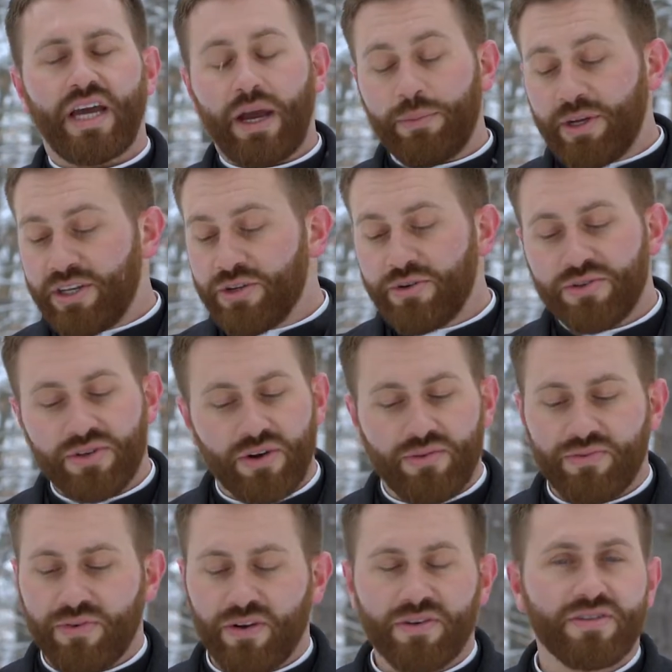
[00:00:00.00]
And we do so
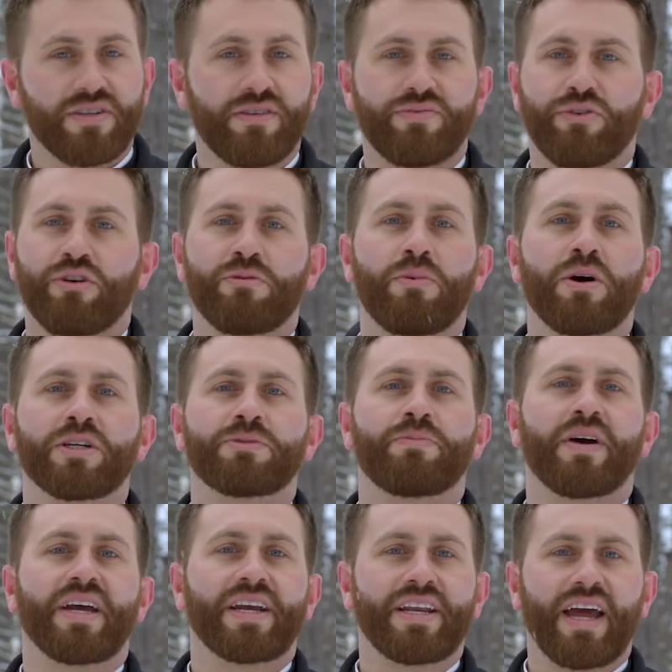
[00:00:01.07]
first and foremost
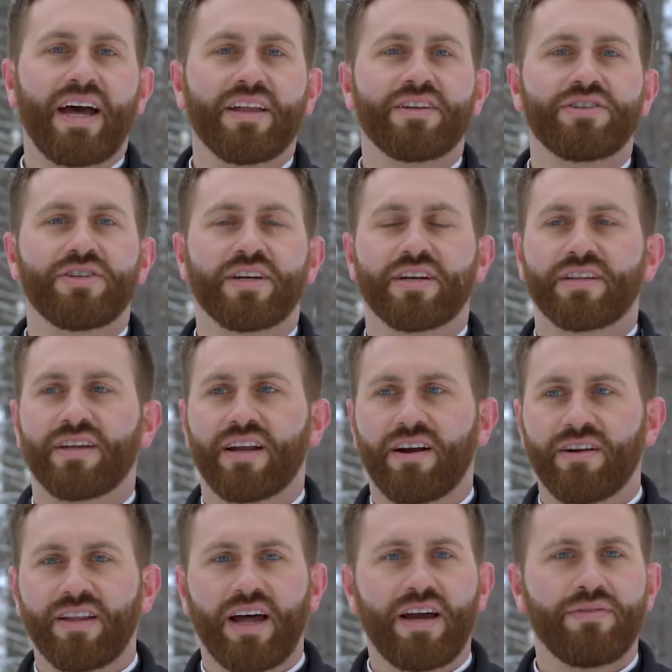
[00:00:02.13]
by acknowledging that
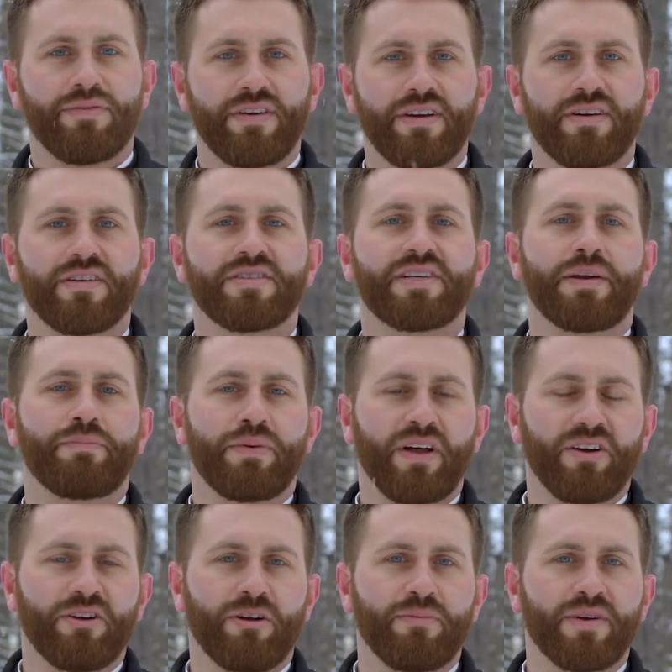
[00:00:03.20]
our life here is a
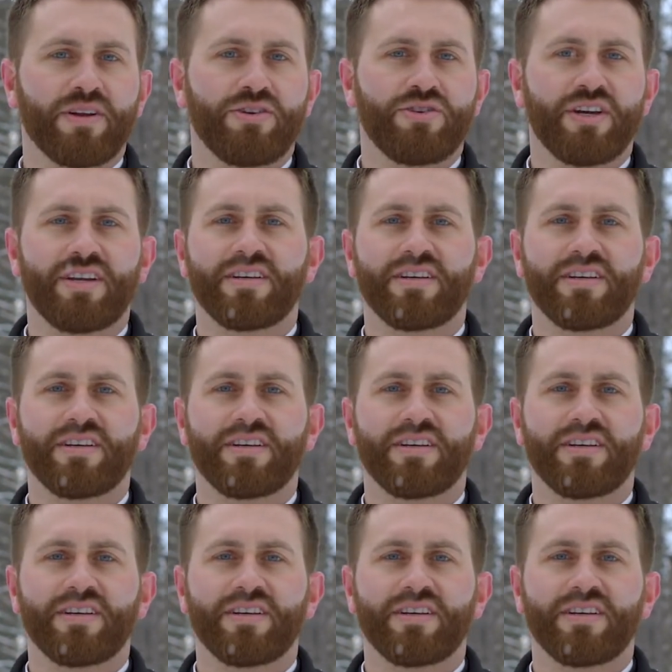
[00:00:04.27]
pilgrimage,